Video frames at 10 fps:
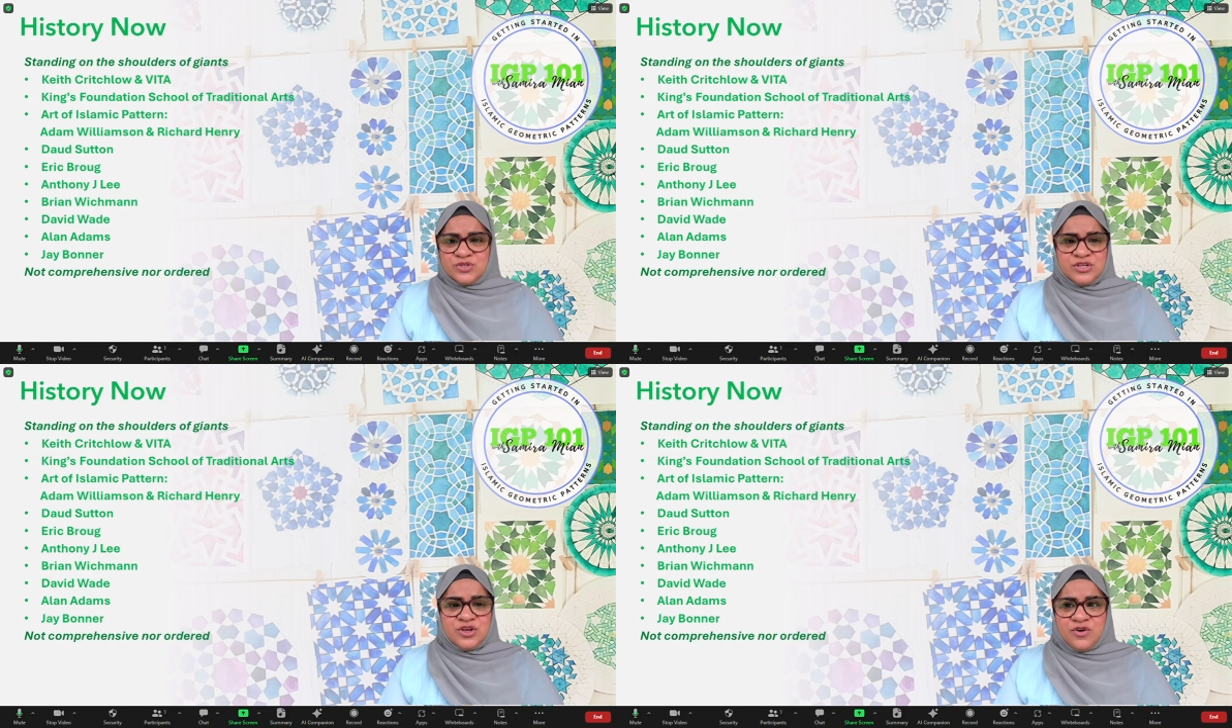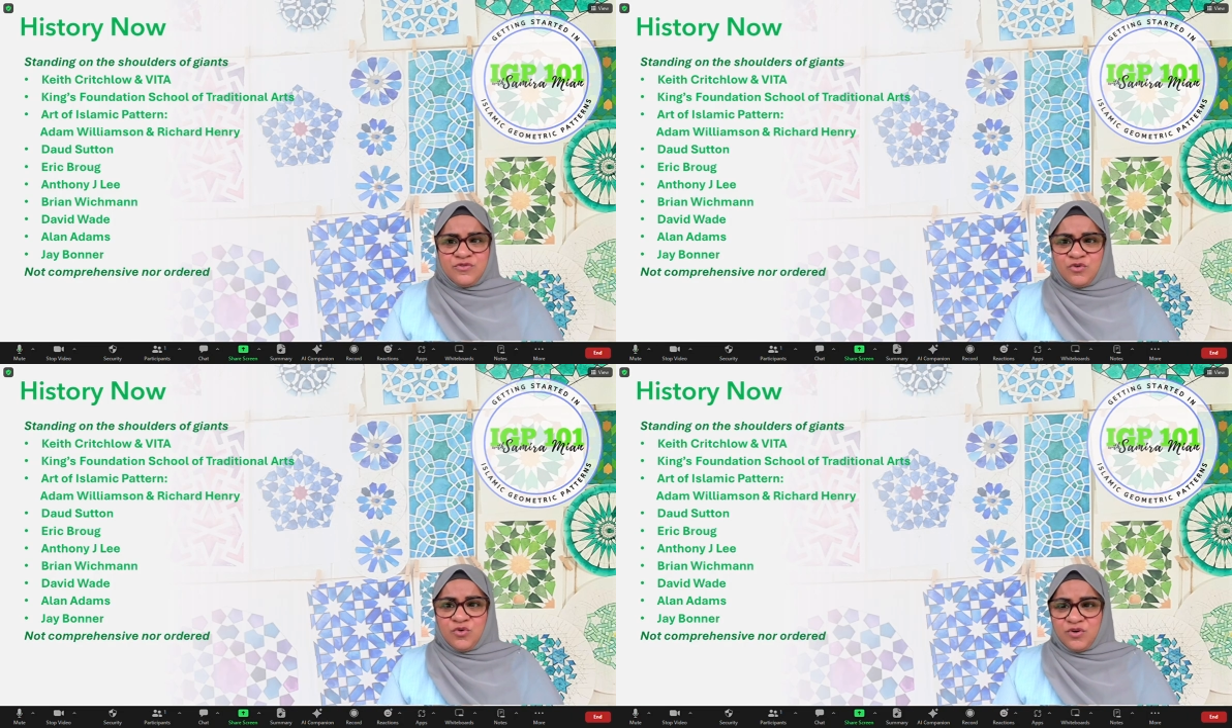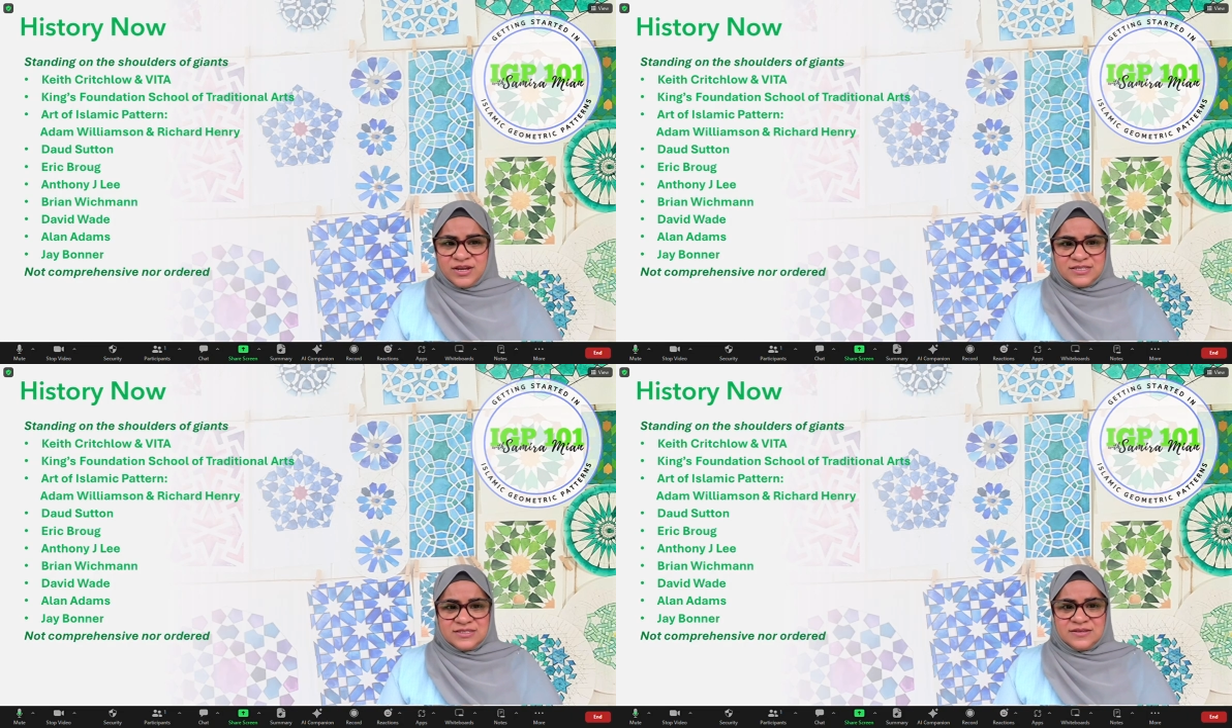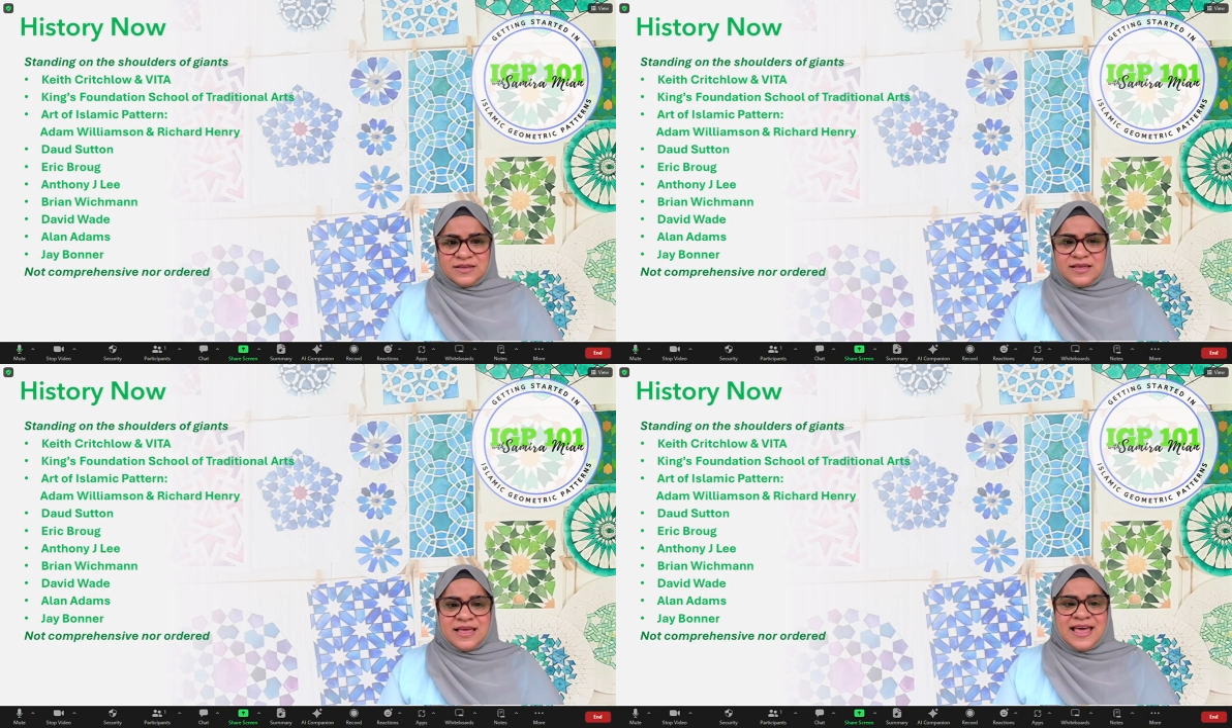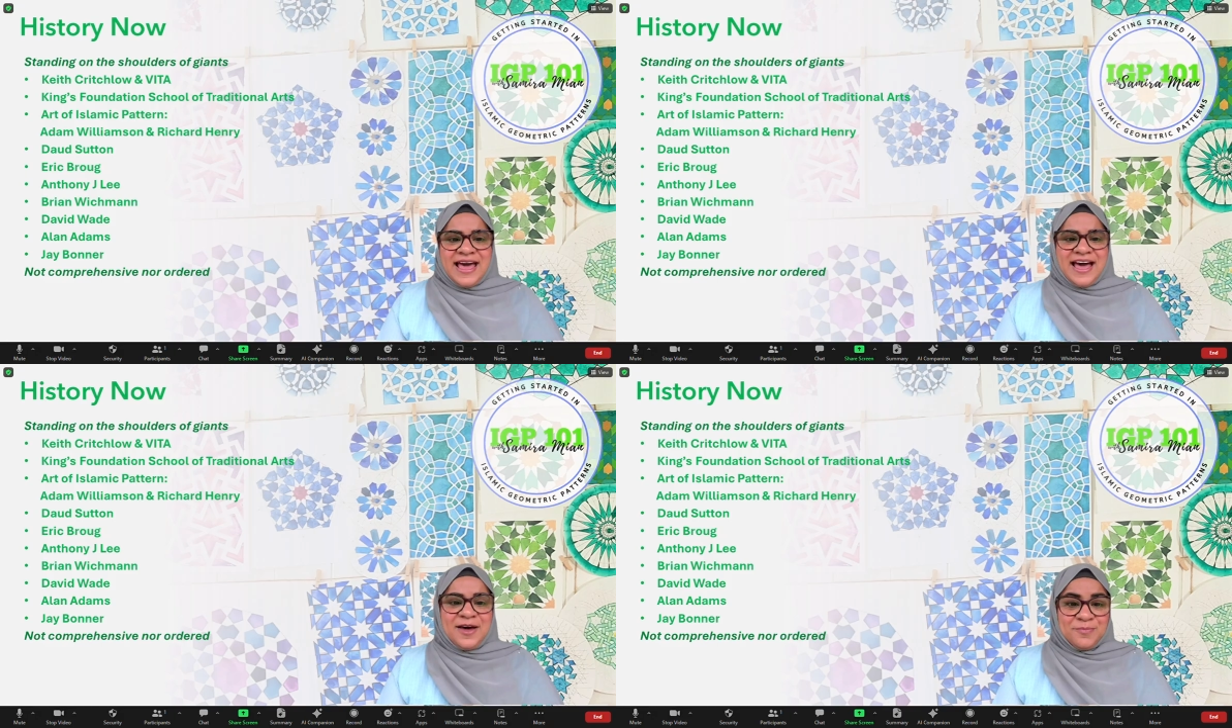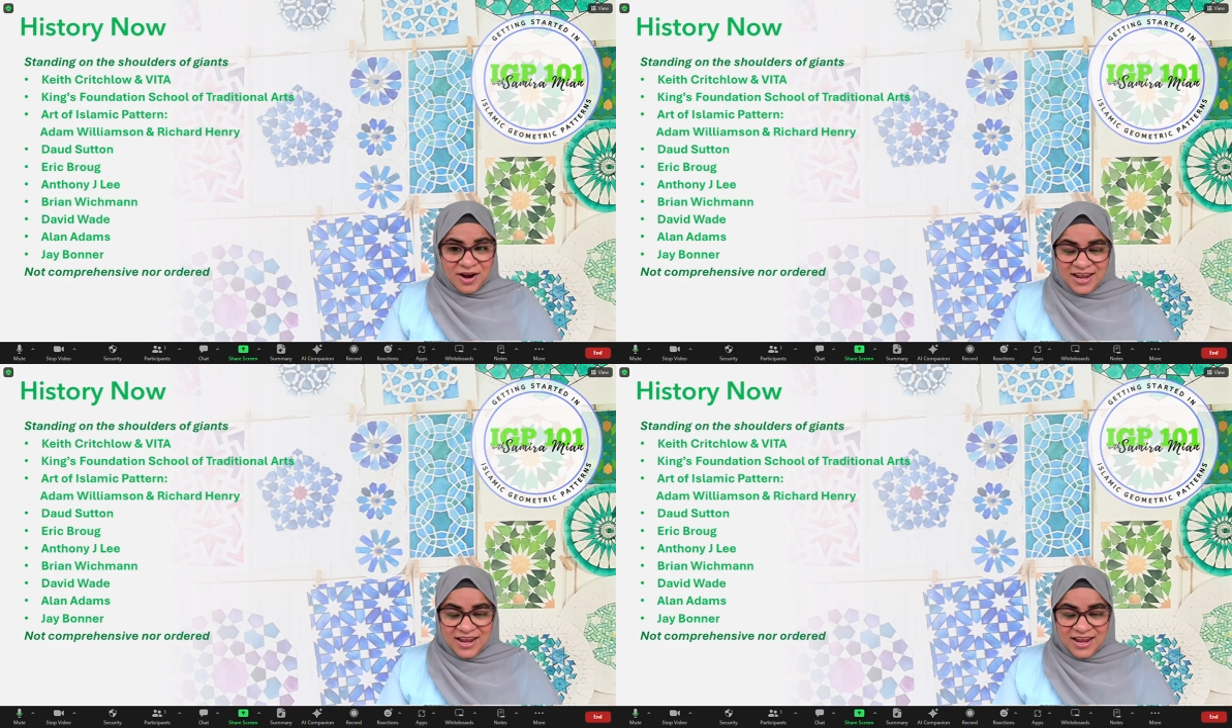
tool resource for us.